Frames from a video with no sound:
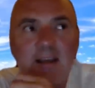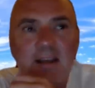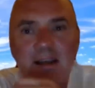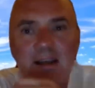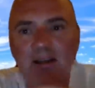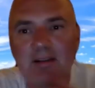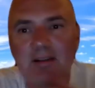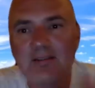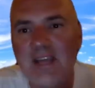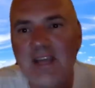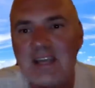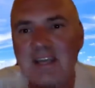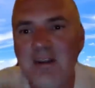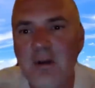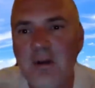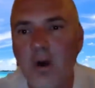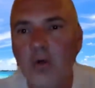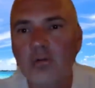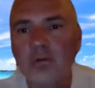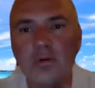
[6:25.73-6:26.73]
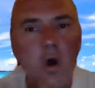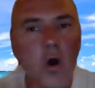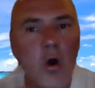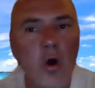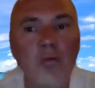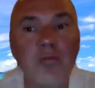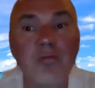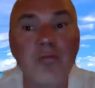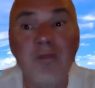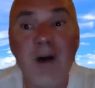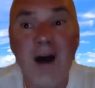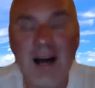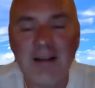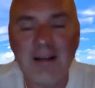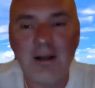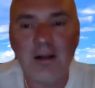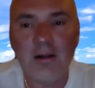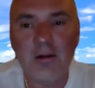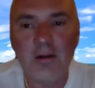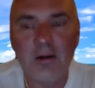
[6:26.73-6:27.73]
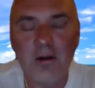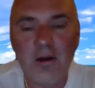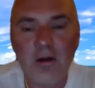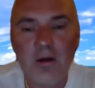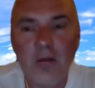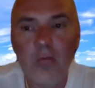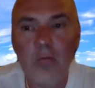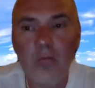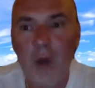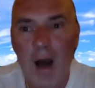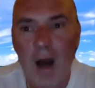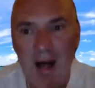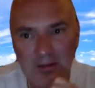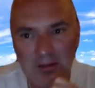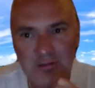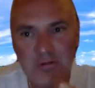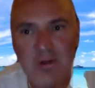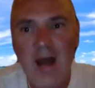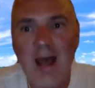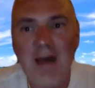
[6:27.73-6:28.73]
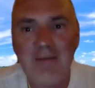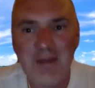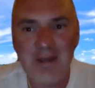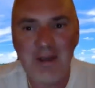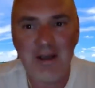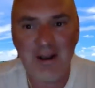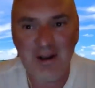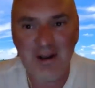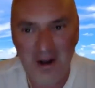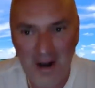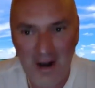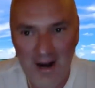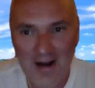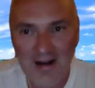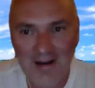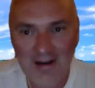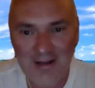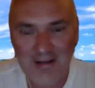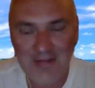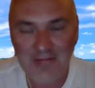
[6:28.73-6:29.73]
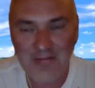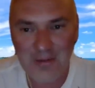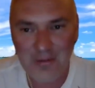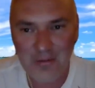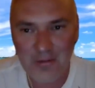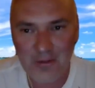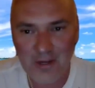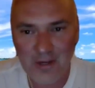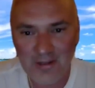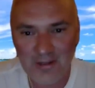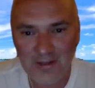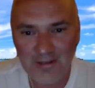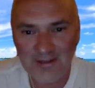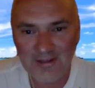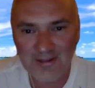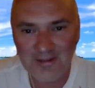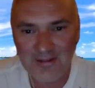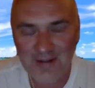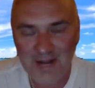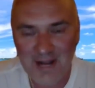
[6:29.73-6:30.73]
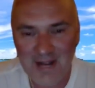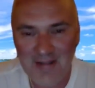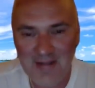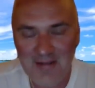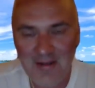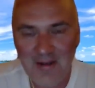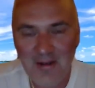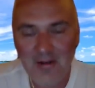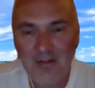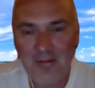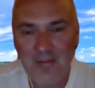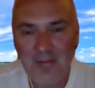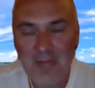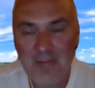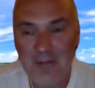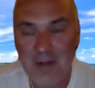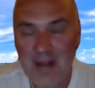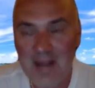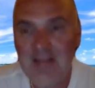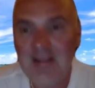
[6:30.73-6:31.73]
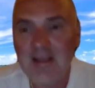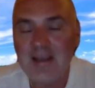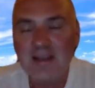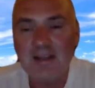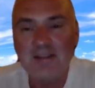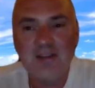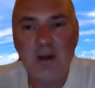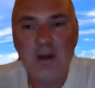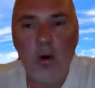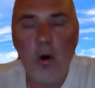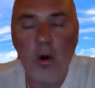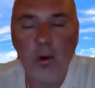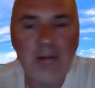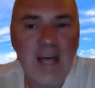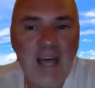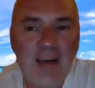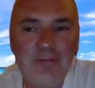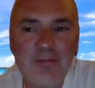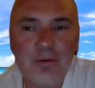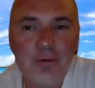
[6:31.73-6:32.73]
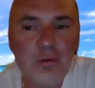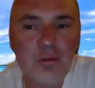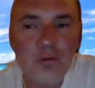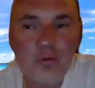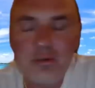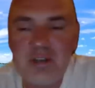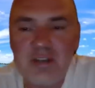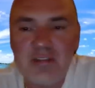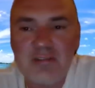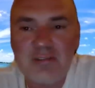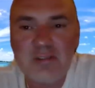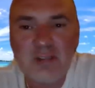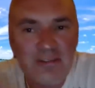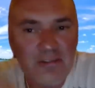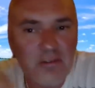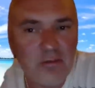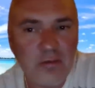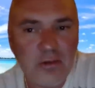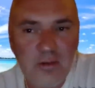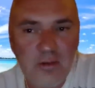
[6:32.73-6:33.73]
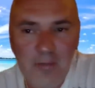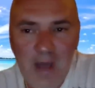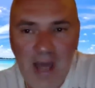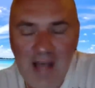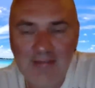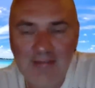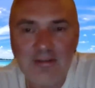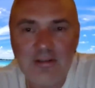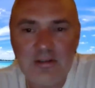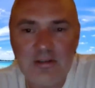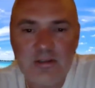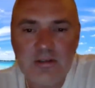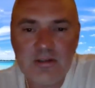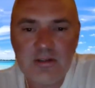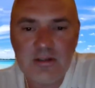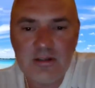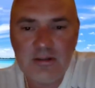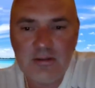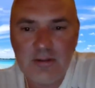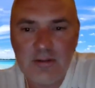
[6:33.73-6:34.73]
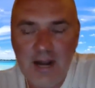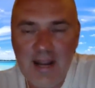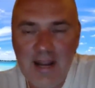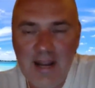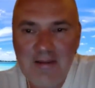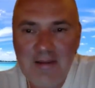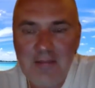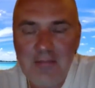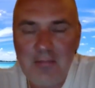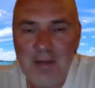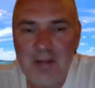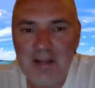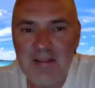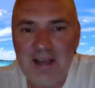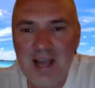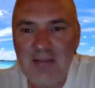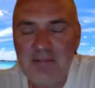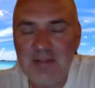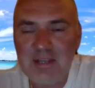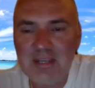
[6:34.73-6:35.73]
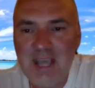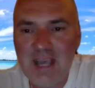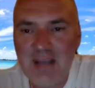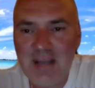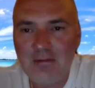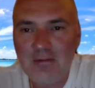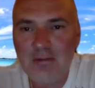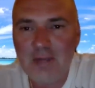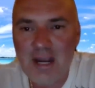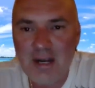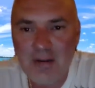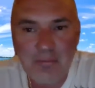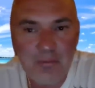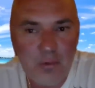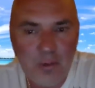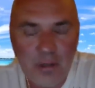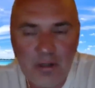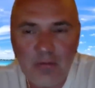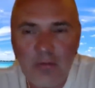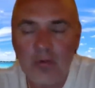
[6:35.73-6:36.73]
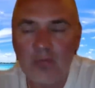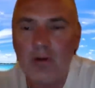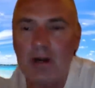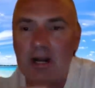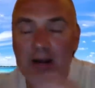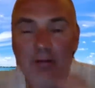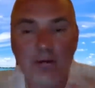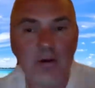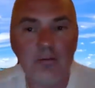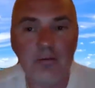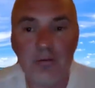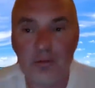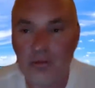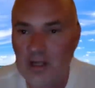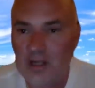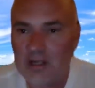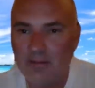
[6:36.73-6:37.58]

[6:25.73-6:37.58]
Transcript: they can go through the whole funnel while driving a car, if you will, right? right? All they have to do is just listen to the message, right? By the time they get to the airport or whatever, to the